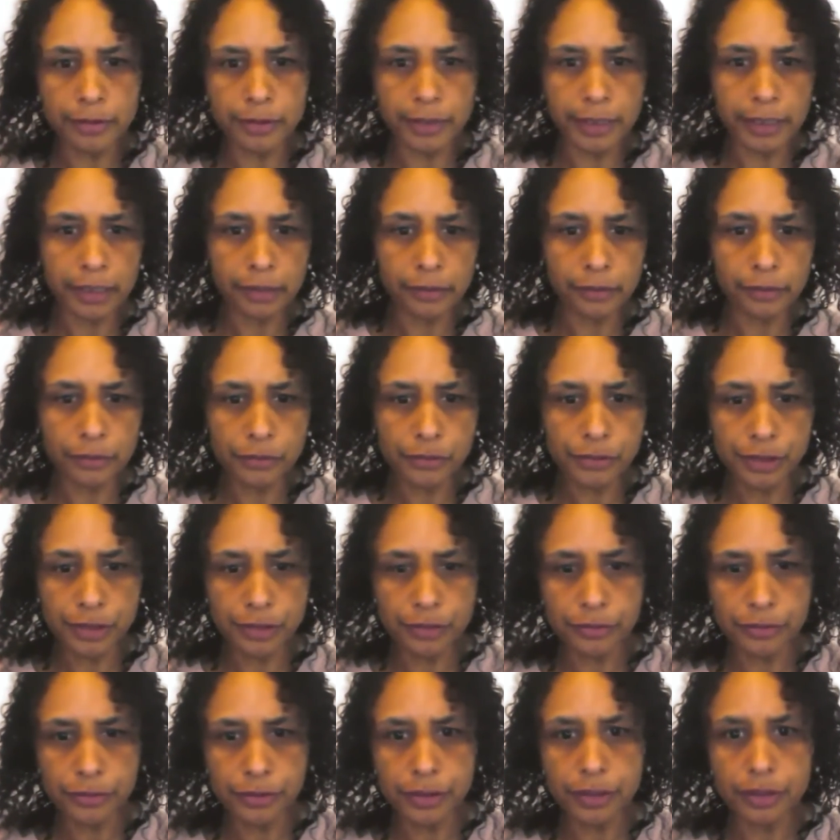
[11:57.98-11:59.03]
are there any other
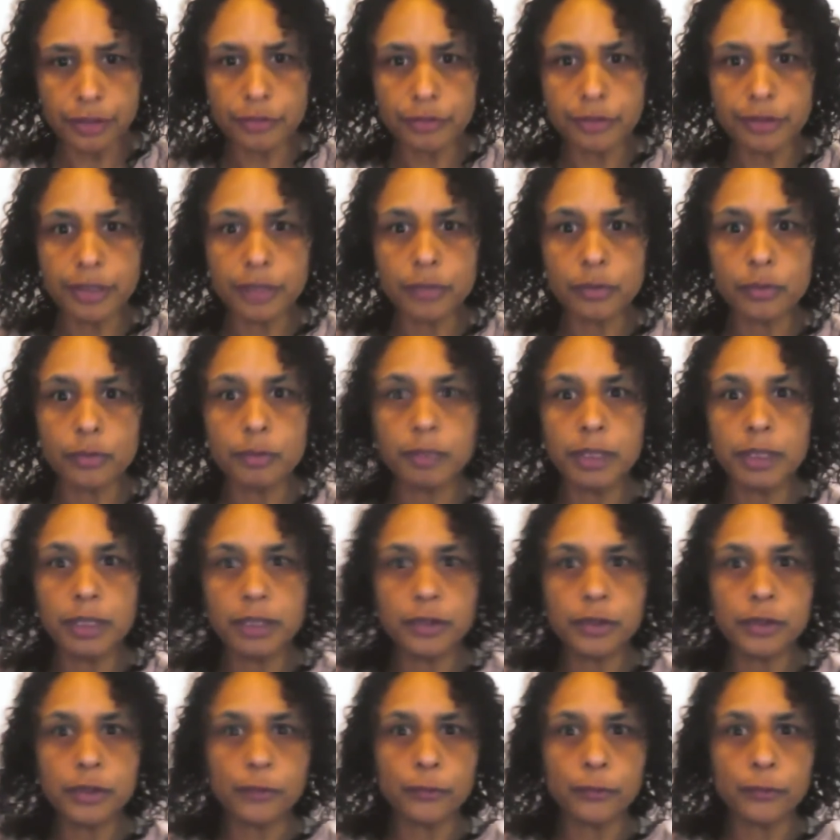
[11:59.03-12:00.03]
skills that you think would be